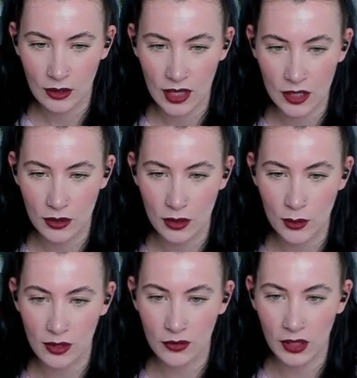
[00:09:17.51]
Okay, so those
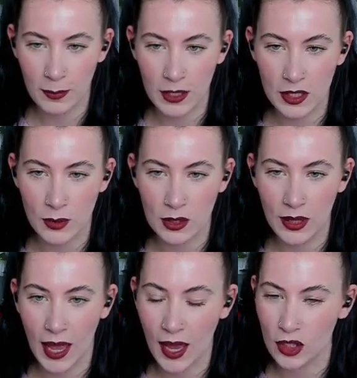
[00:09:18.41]
were overlapping, so we don't
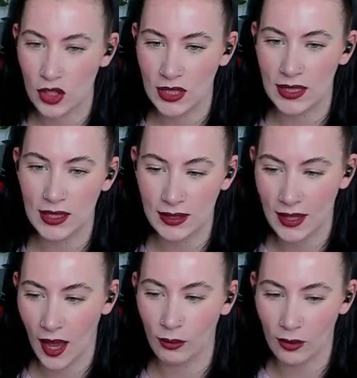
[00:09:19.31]
actually need
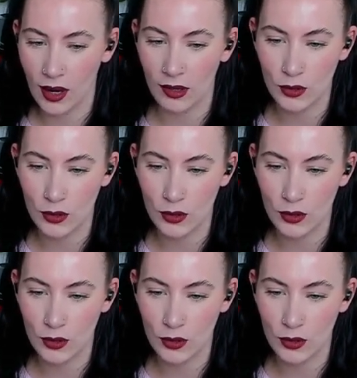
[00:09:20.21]
that rug,